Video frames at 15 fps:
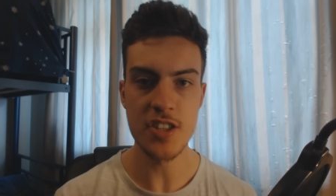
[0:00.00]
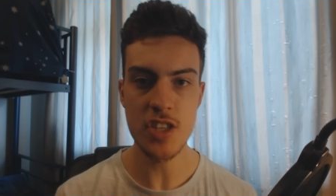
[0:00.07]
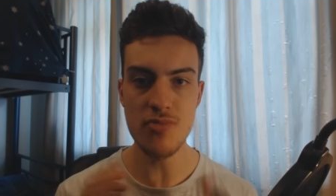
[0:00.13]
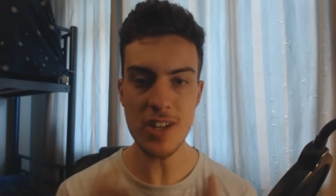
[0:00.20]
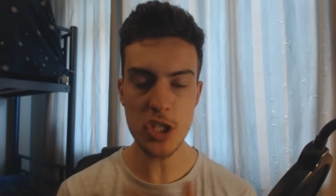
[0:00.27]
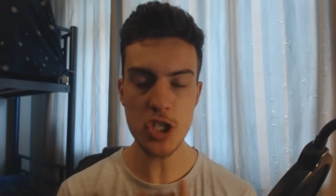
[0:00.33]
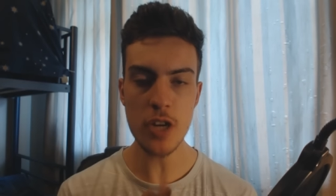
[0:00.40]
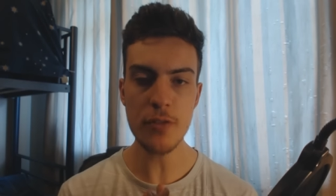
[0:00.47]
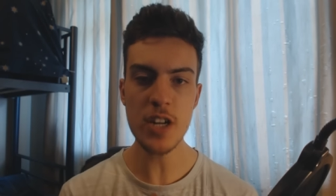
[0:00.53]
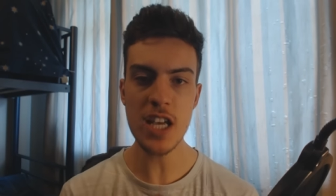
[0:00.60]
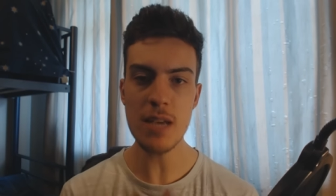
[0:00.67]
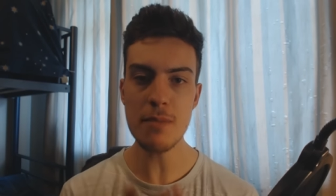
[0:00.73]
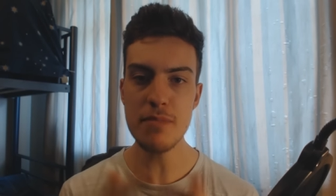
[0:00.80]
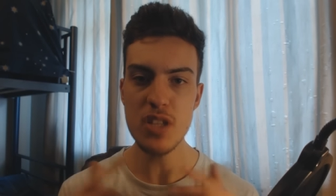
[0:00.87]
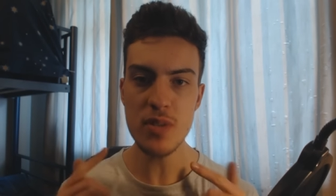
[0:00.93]
So
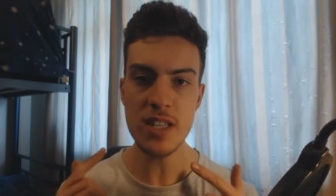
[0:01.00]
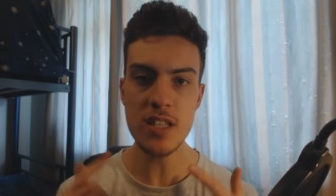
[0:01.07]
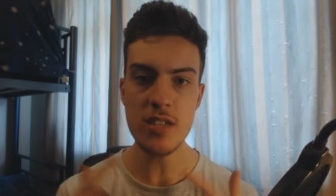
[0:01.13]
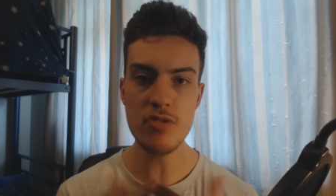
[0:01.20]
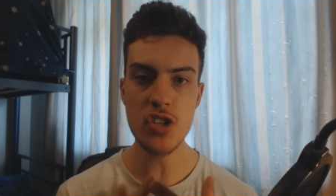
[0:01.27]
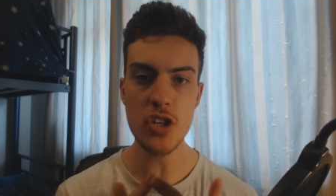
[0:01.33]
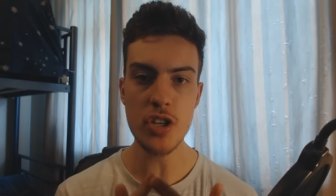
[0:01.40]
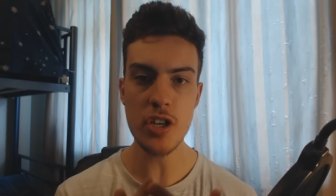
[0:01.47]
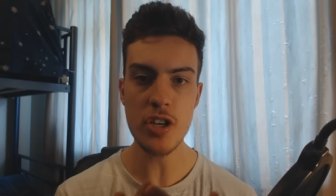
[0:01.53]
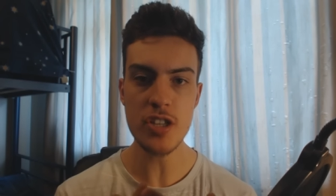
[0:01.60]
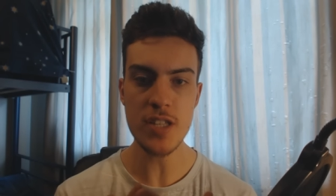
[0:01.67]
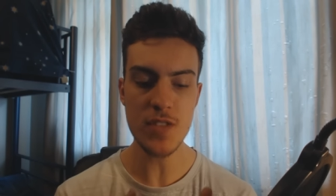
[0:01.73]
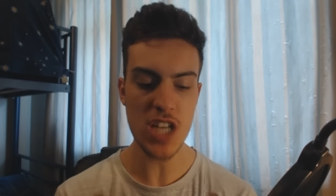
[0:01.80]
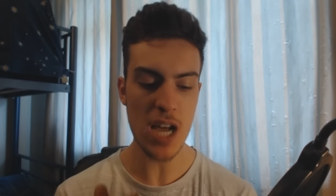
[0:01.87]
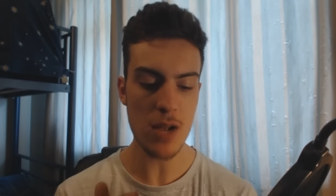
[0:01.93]
Richtofen, in between those 2
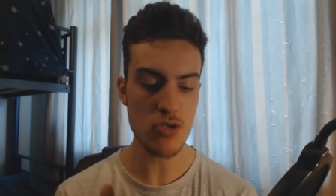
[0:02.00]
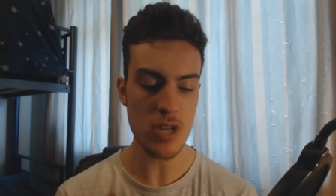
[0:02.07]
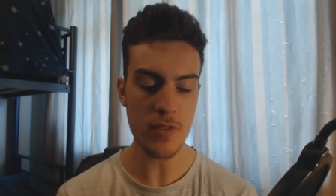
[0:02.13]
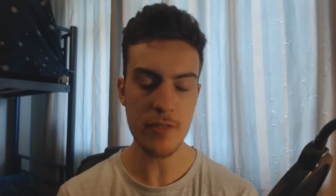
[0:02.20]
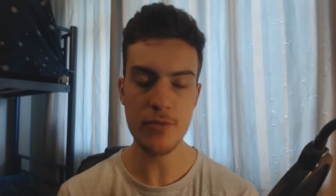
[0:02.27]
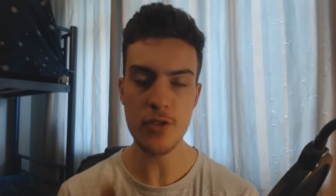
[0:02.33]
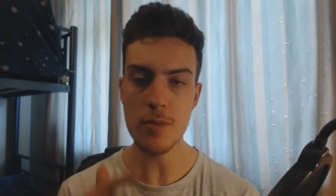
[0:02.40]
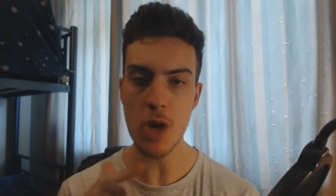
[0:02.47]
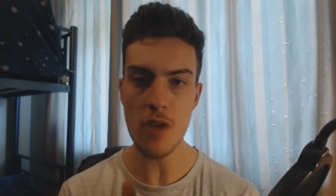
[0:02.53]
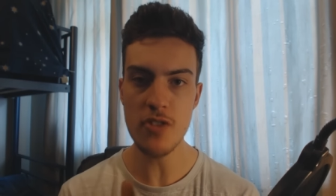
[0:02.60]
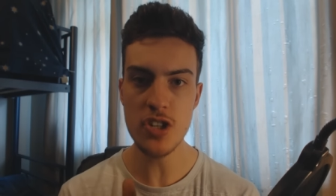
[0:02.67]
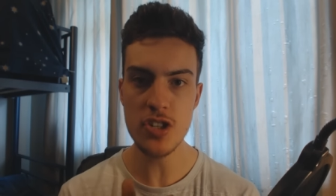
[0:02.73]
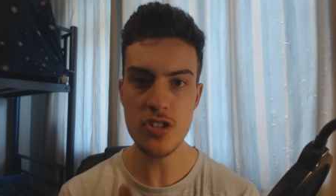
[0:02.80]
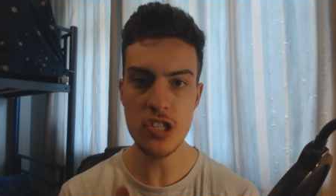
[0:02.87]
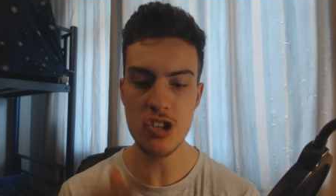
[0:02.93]
years of time traveling from
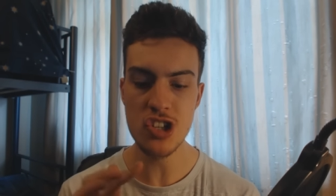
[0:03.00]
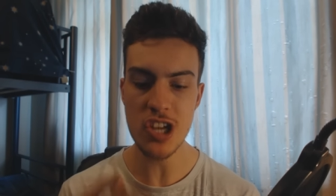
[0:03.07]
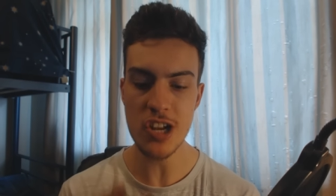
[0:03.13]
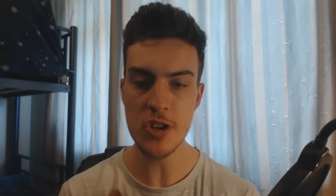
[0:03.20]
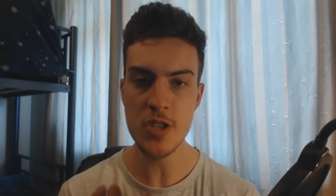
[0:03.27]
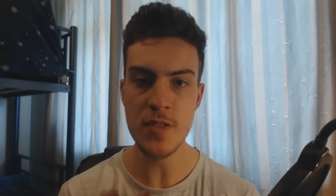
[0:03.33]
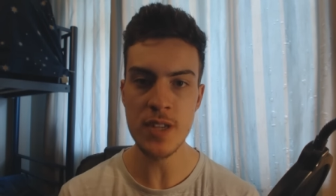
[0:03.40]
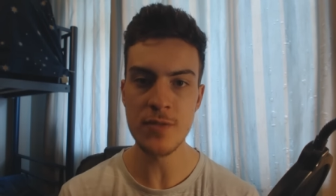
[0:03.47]
Origins to Shadows